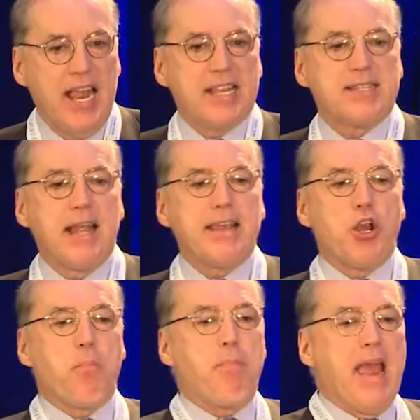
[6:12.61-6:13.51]
It's not like
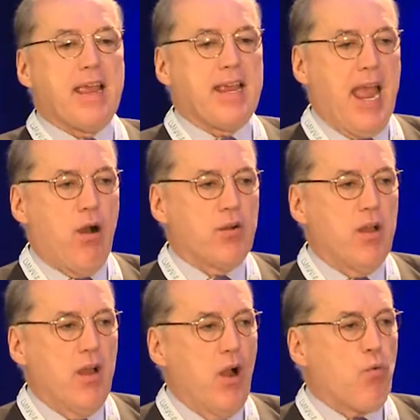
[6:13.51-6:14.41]
your bank account
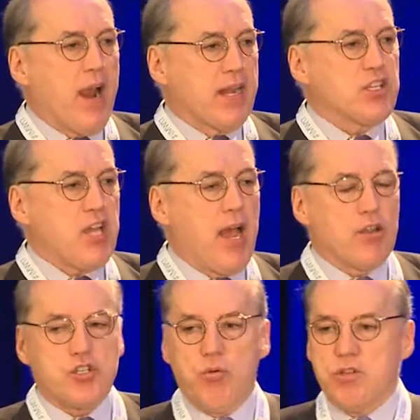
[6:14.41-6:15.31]

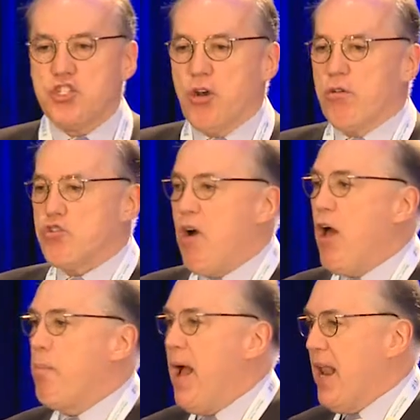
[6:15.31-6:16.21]
reconciles to a zero
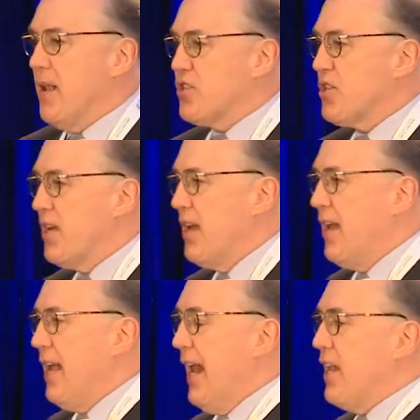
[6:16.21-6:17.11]
trial balance.
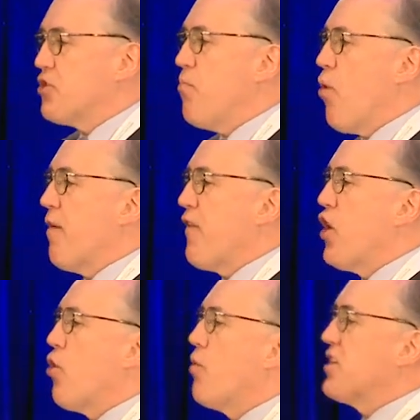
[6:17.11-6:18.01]
It's more of a
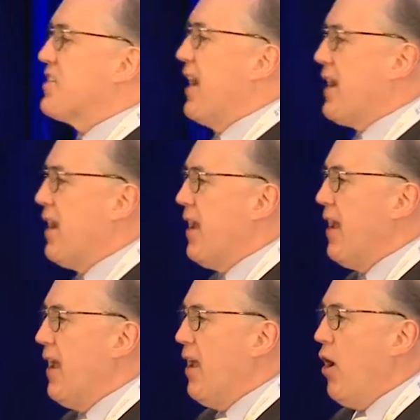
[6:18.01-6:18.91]
heuristic.
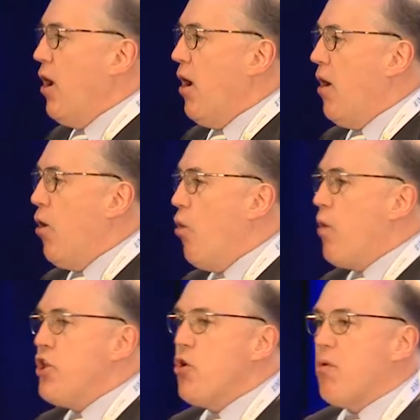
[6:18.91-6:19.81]

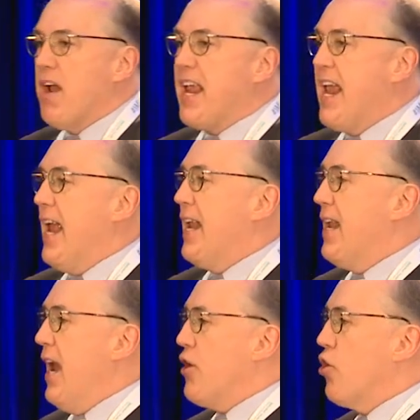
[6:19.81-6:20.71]
When you were a
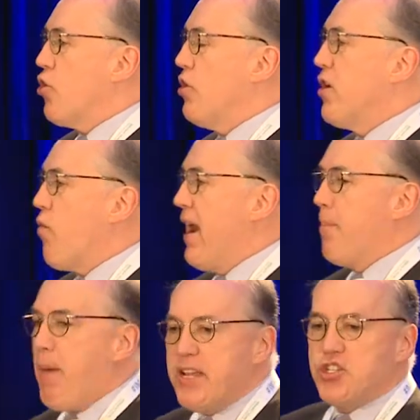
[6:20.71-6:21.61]
kid and you learned to ride
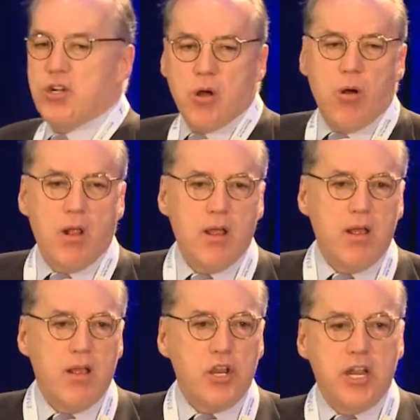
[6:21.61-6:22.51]
a bicycle,
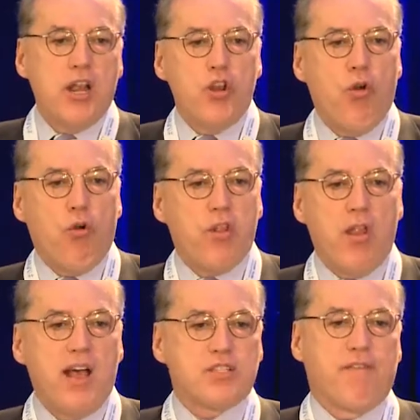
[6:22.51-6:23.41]
you didn't know the
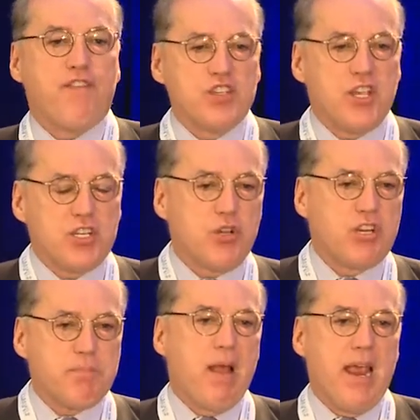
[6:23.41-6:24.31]
laws of physics to
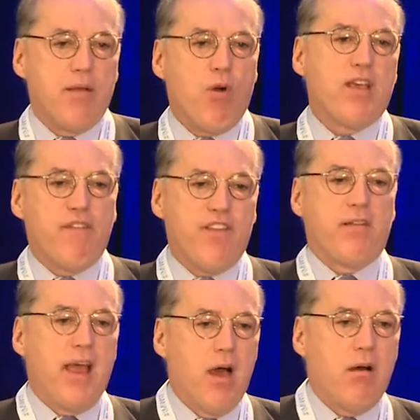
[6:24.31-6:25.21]
explain why you
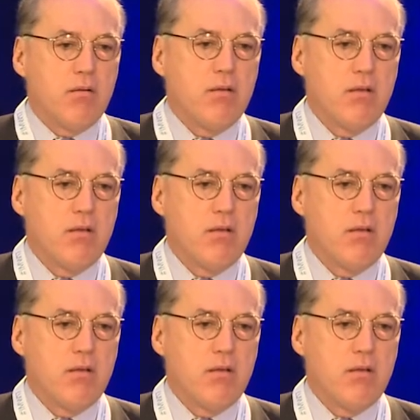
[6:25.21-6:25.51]
fell down.